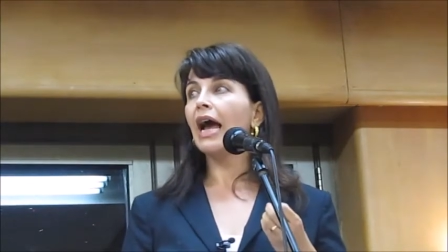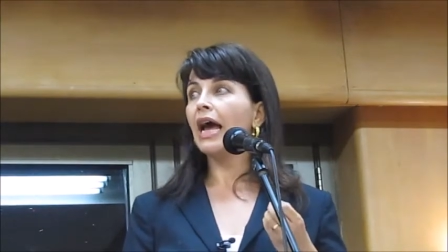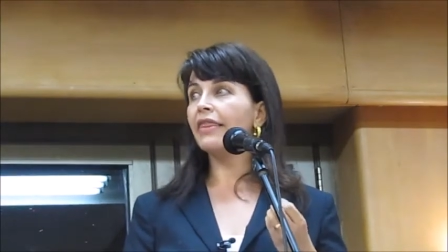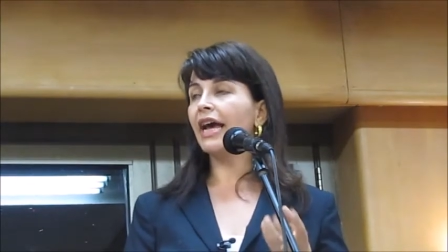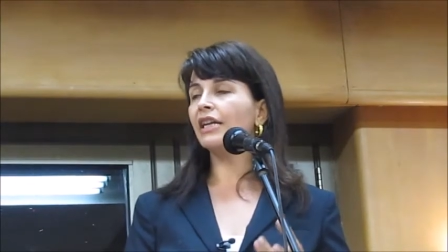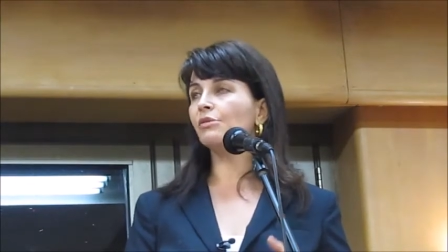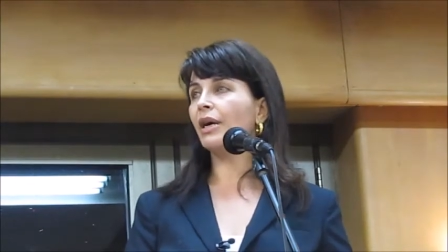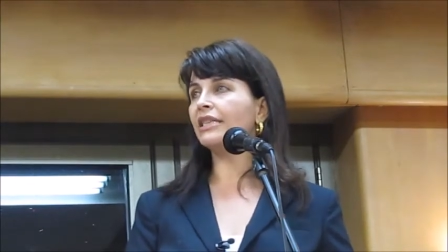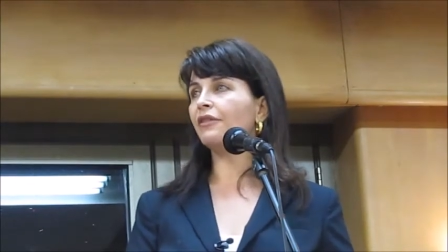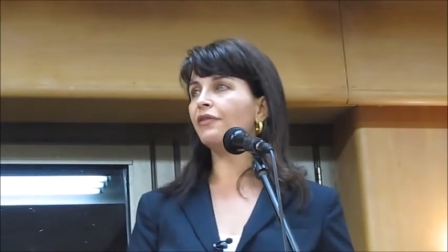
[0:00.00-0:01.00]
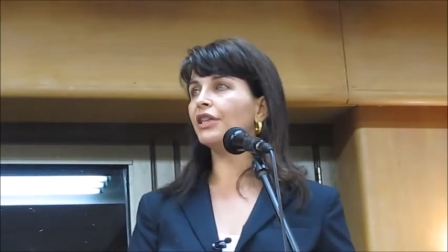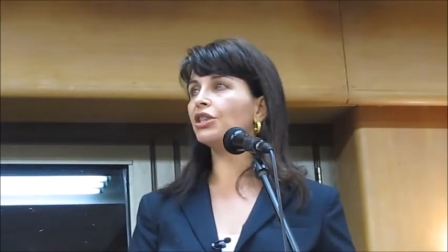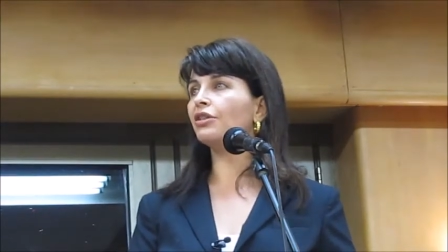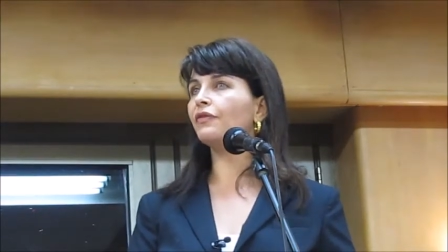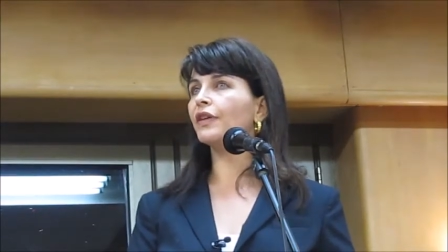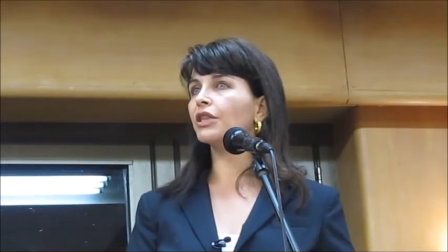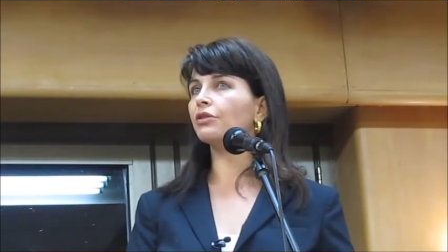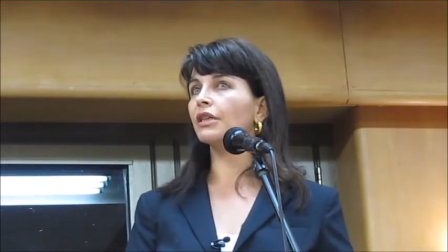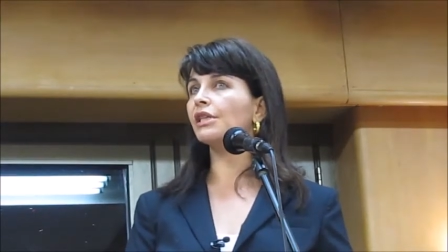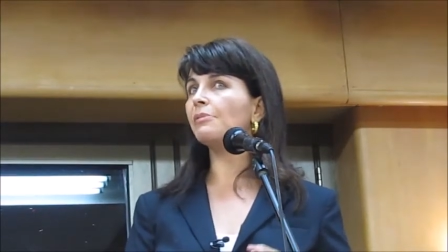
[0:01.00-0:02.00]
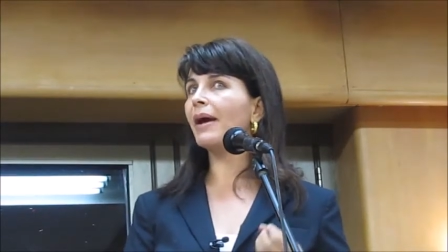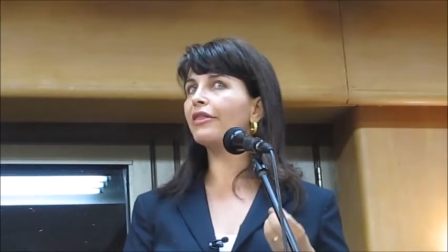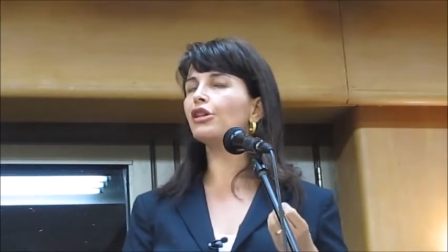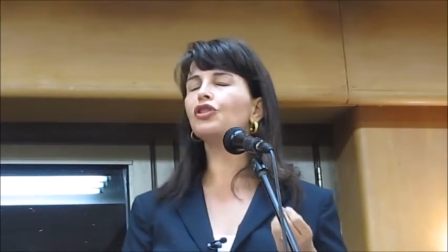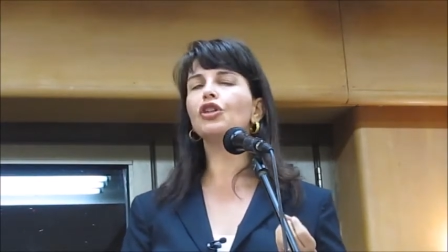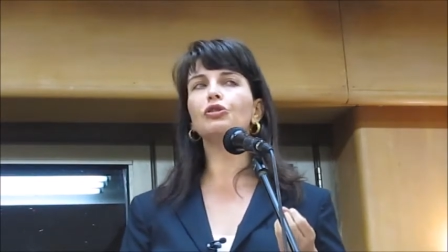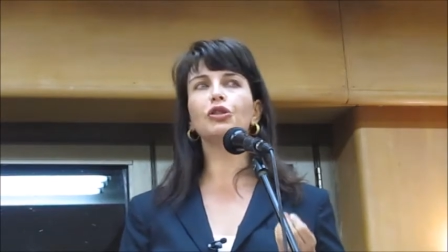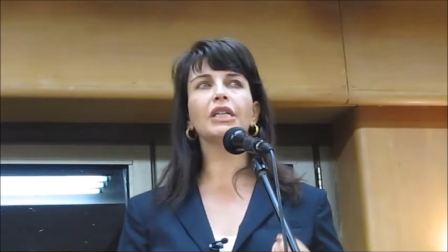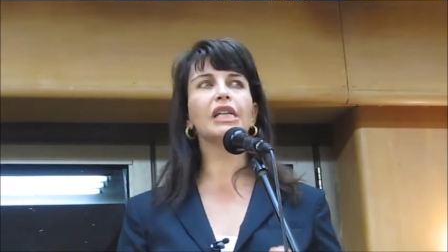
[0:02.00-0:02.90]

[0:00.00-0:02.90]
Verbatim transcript: And that is my definition of victory. It's about the social